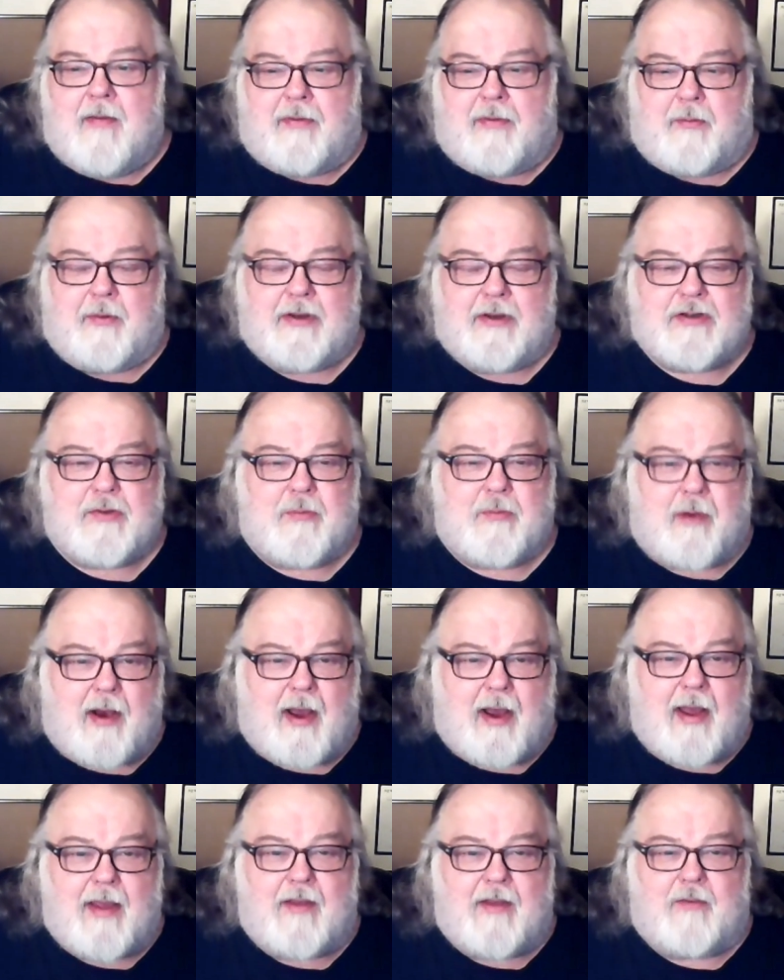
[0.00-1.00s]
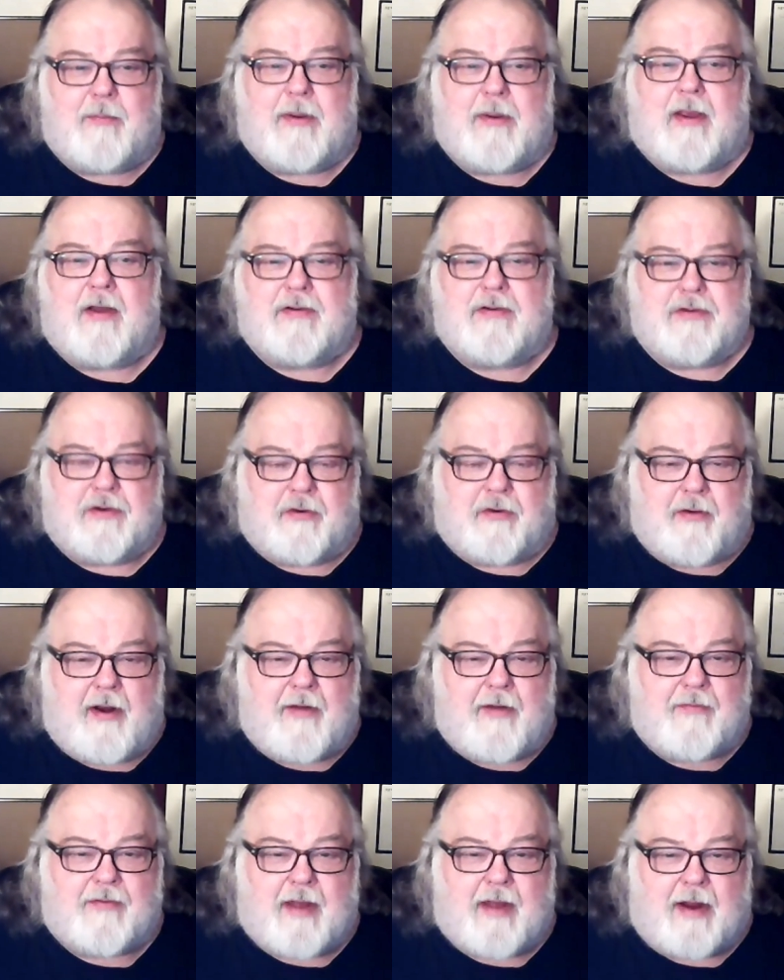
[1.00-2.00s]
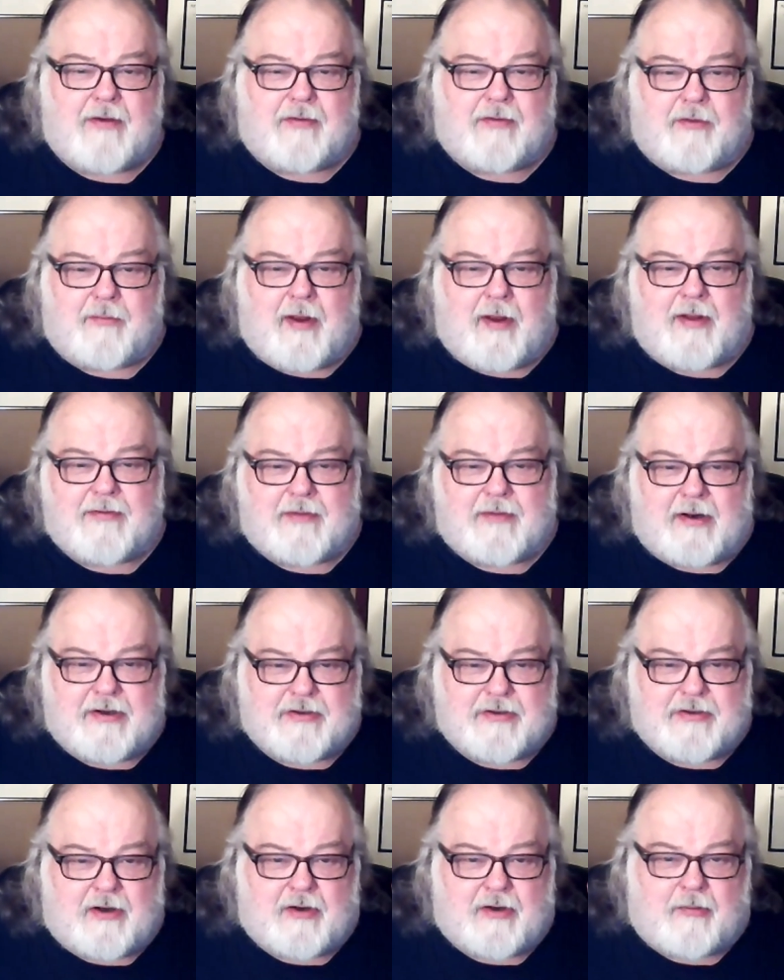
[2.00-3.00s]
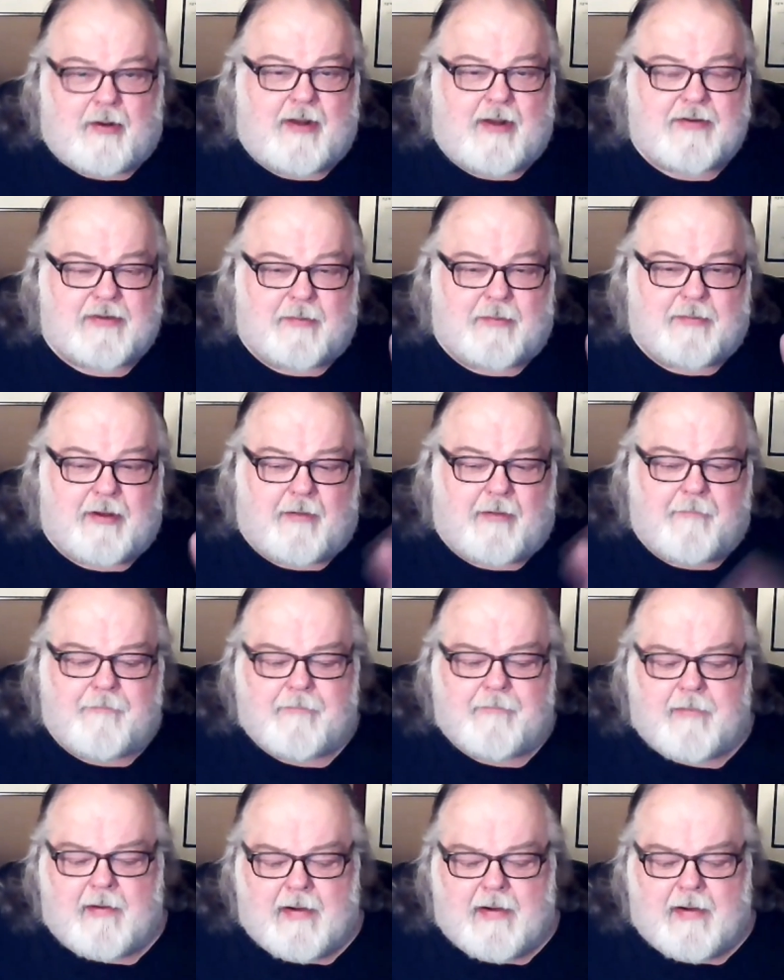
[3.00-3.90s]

The reason why is because your creative side is on your right side is trying to write something,